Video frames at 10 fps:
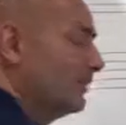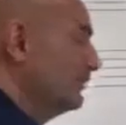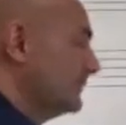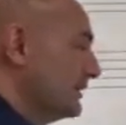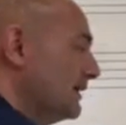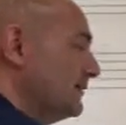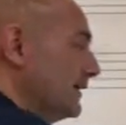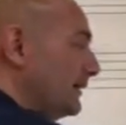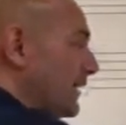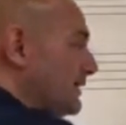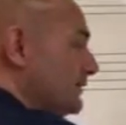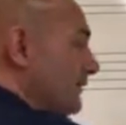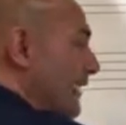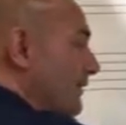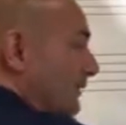it. What's the name of that last
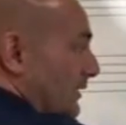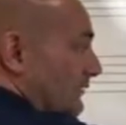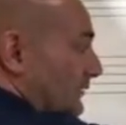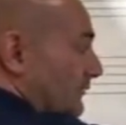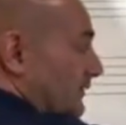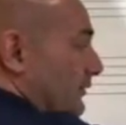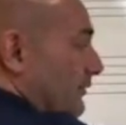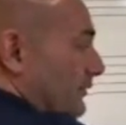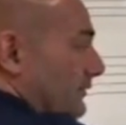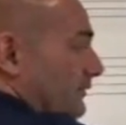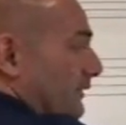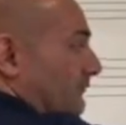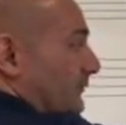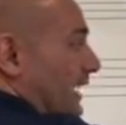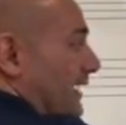flat? Well, if we know the order of our
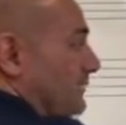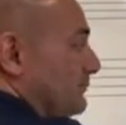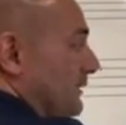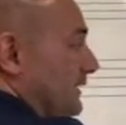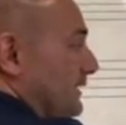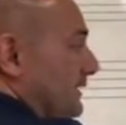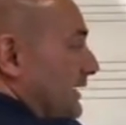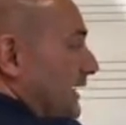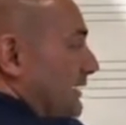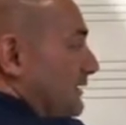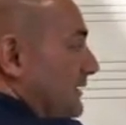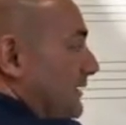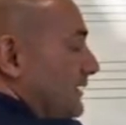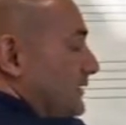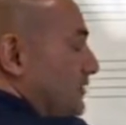flats, B, E, A,
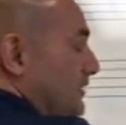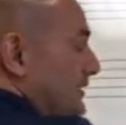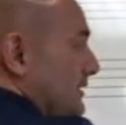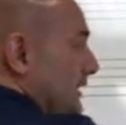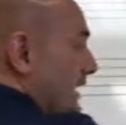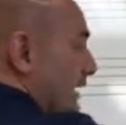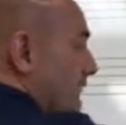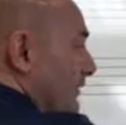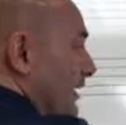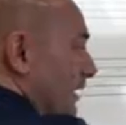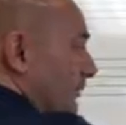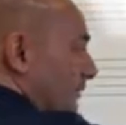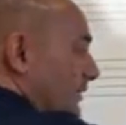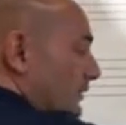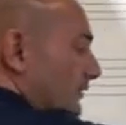D, G, C, F,
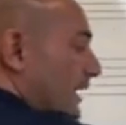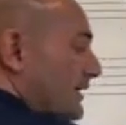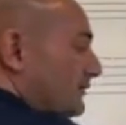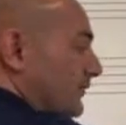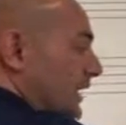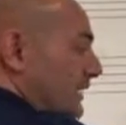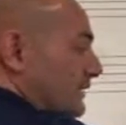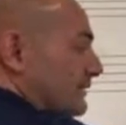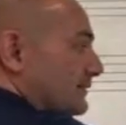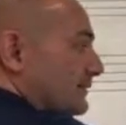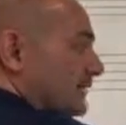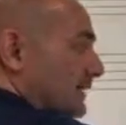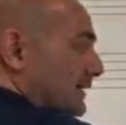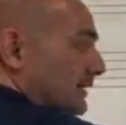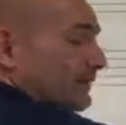we know the last flat is
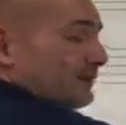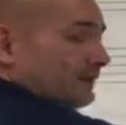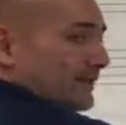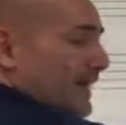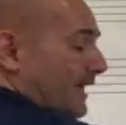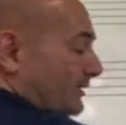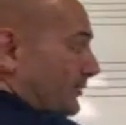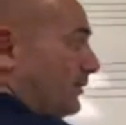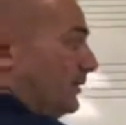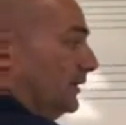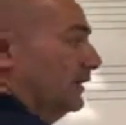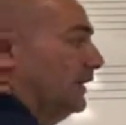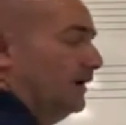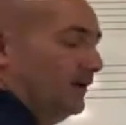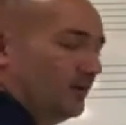D flat. Or,
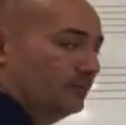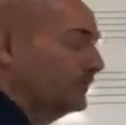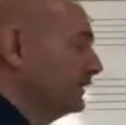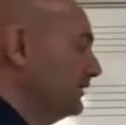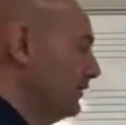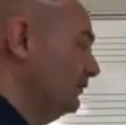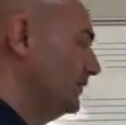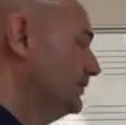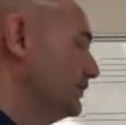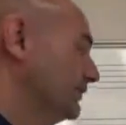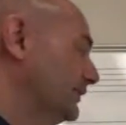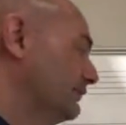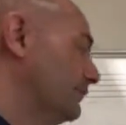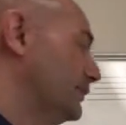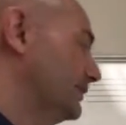hopefully, we know that the
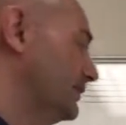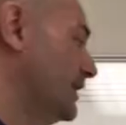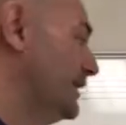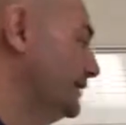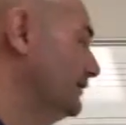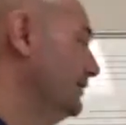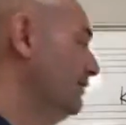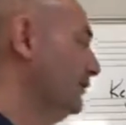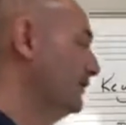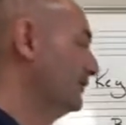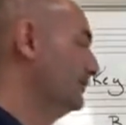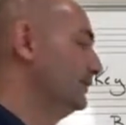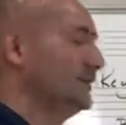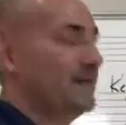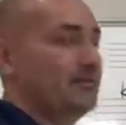4th line or the
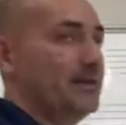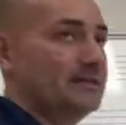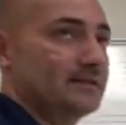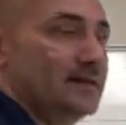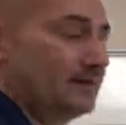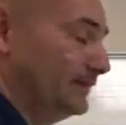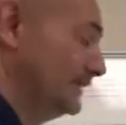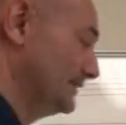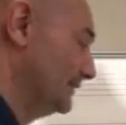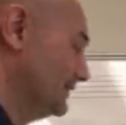3rd line of bass clef is the